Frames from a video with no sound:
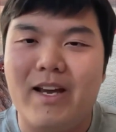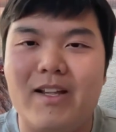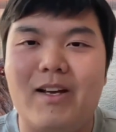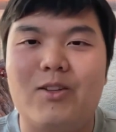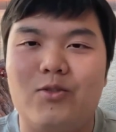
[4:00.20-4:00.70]

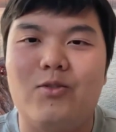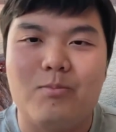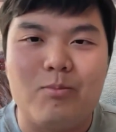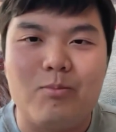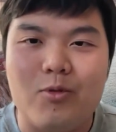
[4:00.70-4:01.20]
data
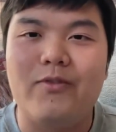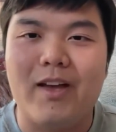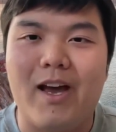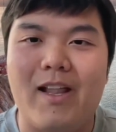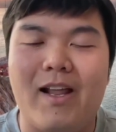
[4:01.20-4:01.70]
to prove
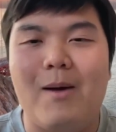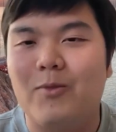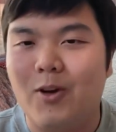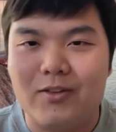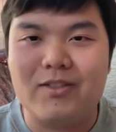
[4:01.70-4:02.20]
that
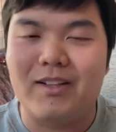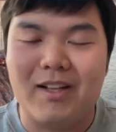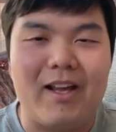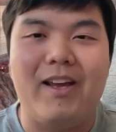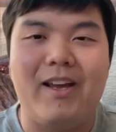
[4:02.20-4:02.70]
I'm not saying
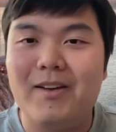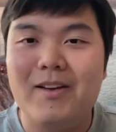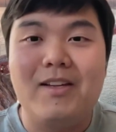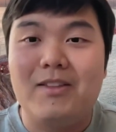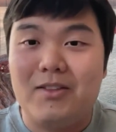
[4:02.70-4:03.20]
that, hey,
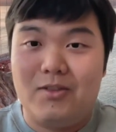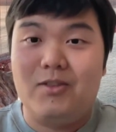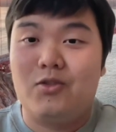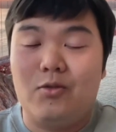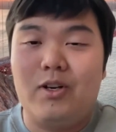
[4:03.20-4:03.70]

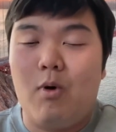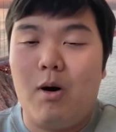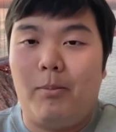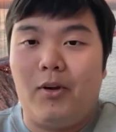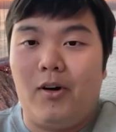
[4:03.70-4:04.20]
it's only
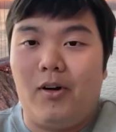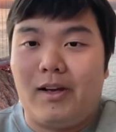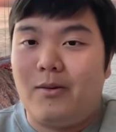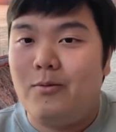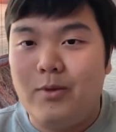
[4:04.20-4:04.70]
one plot.
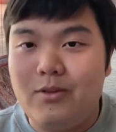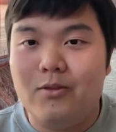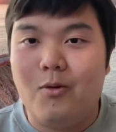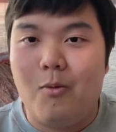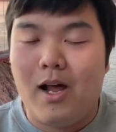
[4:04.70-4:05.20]
Like we
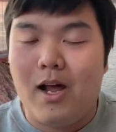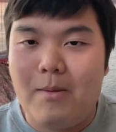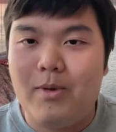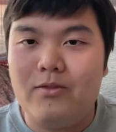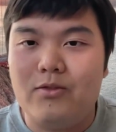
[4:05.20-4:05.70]
don't know what
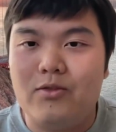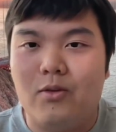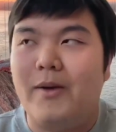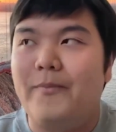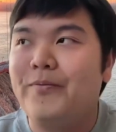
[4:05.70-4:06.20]
happened. So
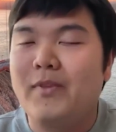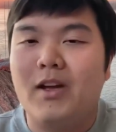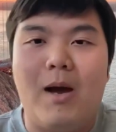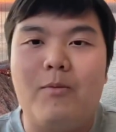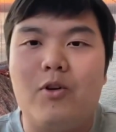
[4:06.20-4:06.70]

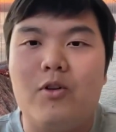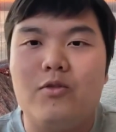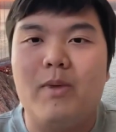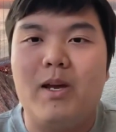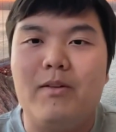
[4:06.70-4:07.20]
I'm going
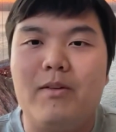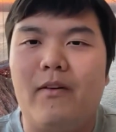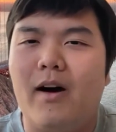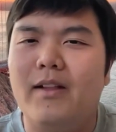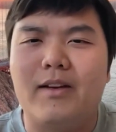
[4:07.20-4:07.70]
to maybe
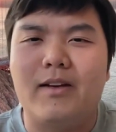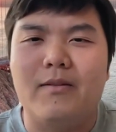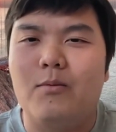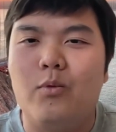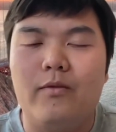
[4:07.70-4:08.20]
find like
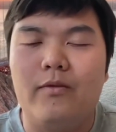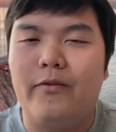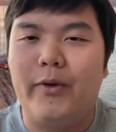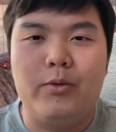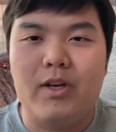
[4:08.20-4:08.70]
a
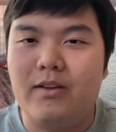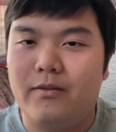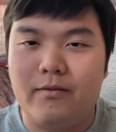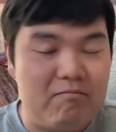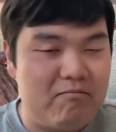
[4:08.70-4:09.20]
field that's